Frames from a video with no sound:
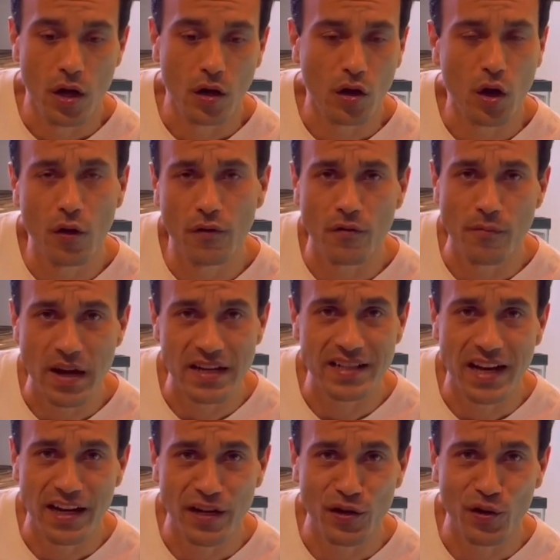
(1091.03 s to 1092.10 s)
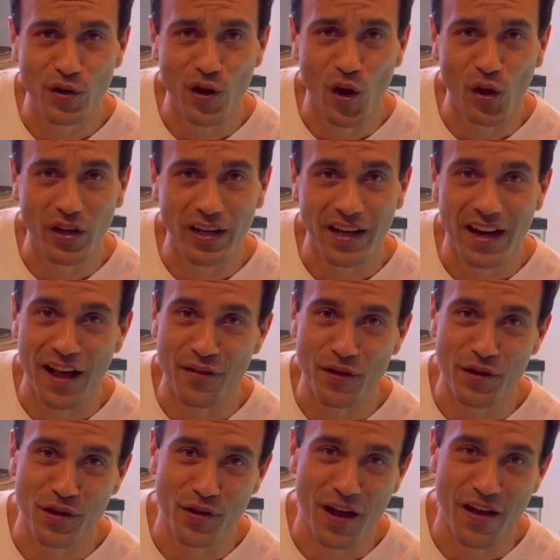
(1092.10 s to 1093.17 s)
go over maintaining your colony now
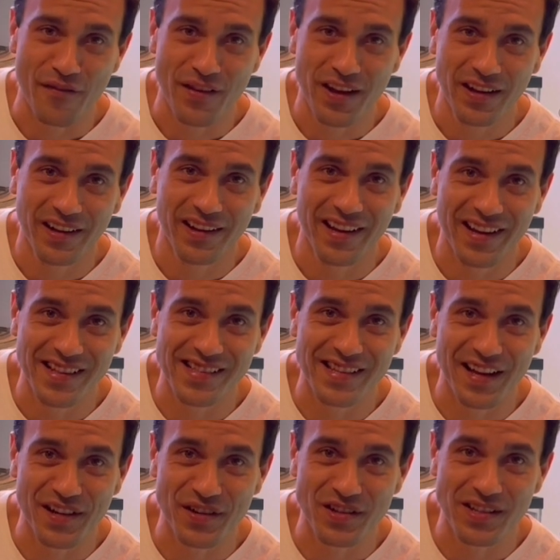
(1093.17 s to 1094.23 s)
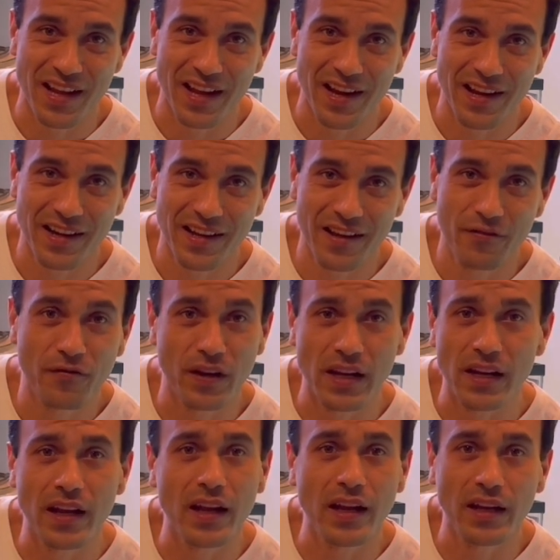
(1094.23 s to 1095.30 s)
that you have it inside your tank,
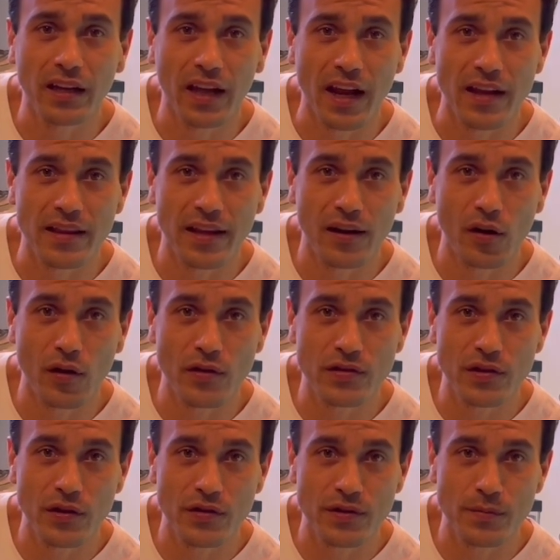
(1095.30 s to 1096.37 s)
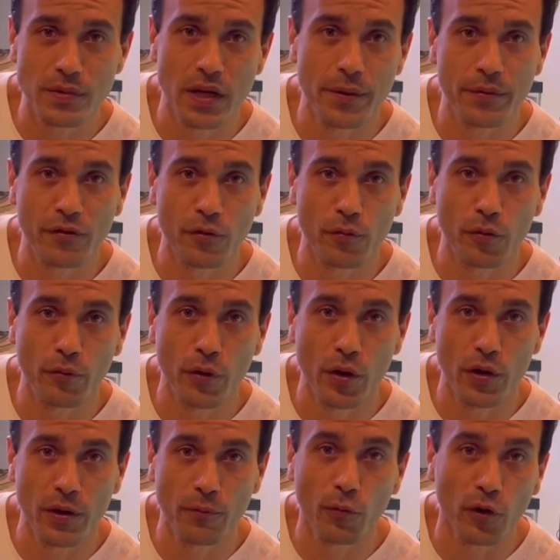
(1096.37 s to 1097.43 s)
feeding, and then also some tips for
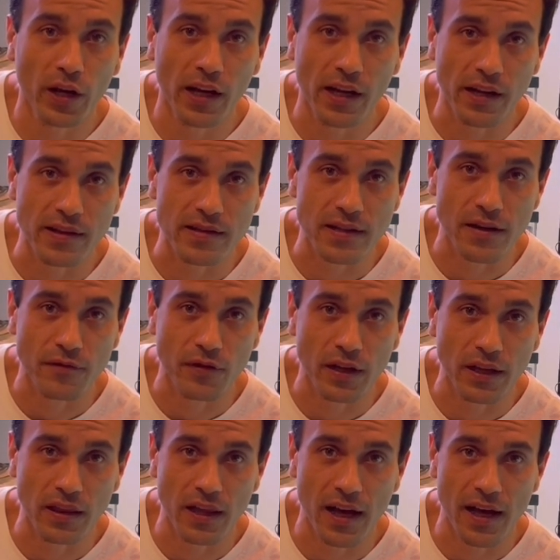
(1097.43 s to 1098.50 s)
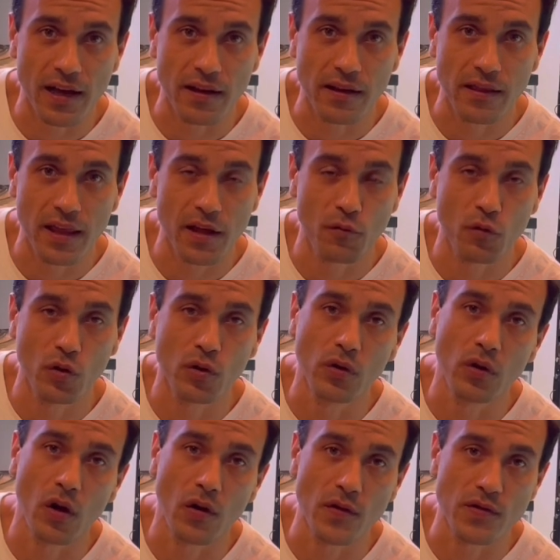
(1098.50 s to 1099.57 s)
promoting breeding and stuff like that. Then
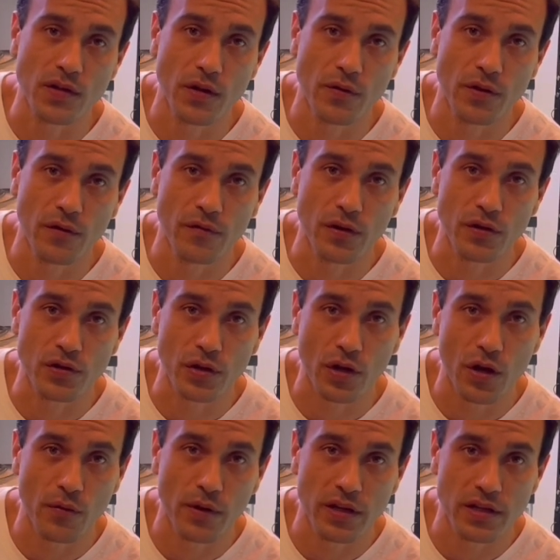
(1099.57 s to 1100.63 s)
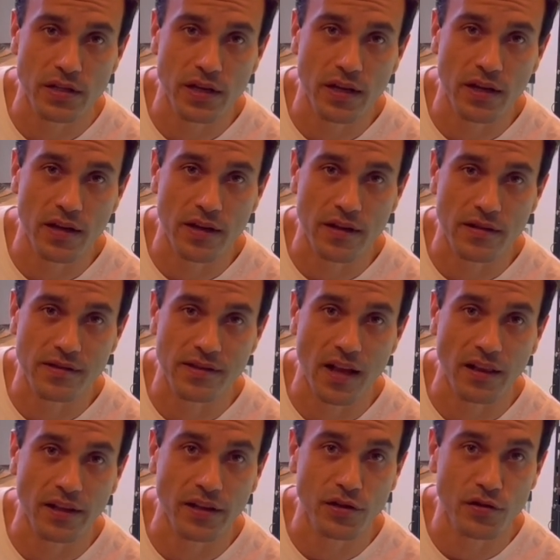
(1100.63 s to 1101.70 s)
we'll also in the future go into
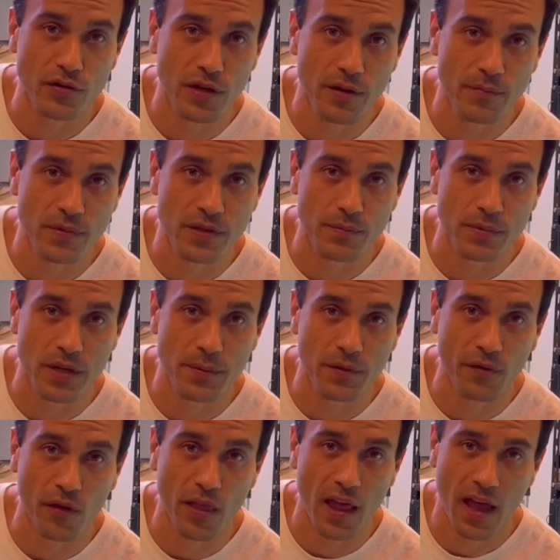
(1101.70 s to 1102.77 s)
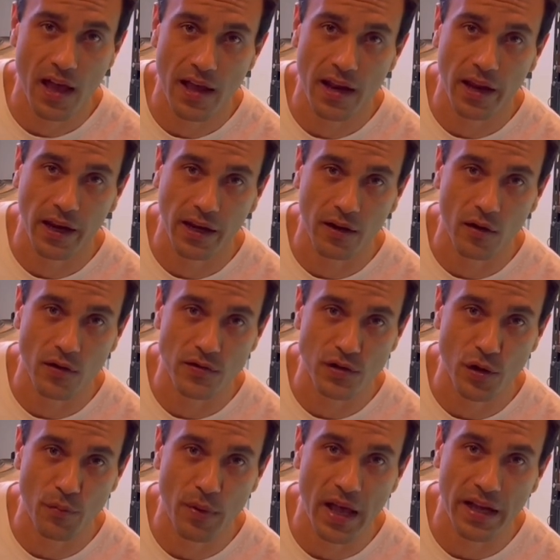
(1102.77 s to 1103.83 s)
selling shrimp, some tips for that, and
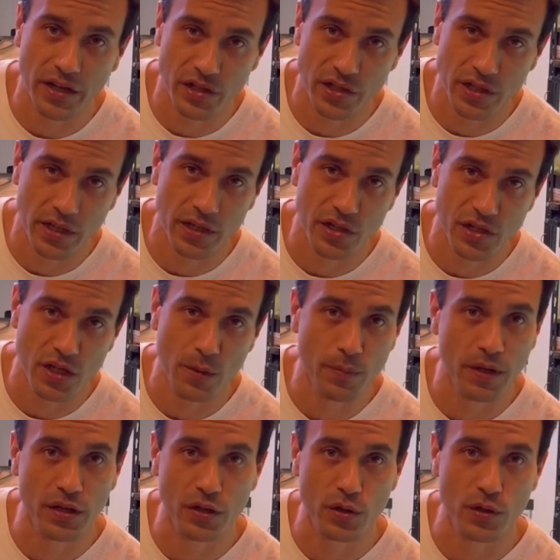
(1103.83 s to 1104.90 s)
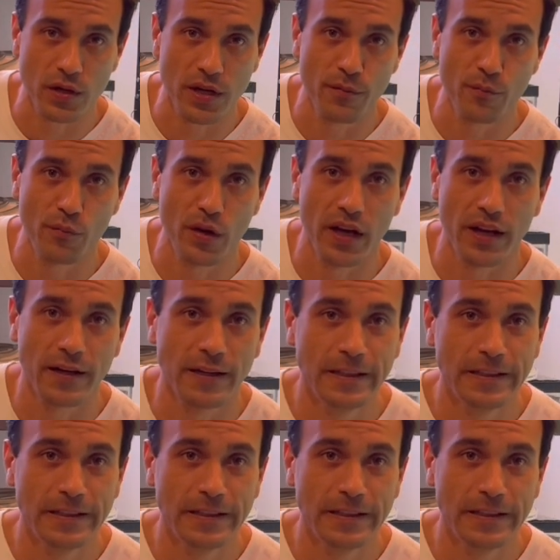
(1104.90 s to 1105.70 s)
also packaging and shipping shrimp. But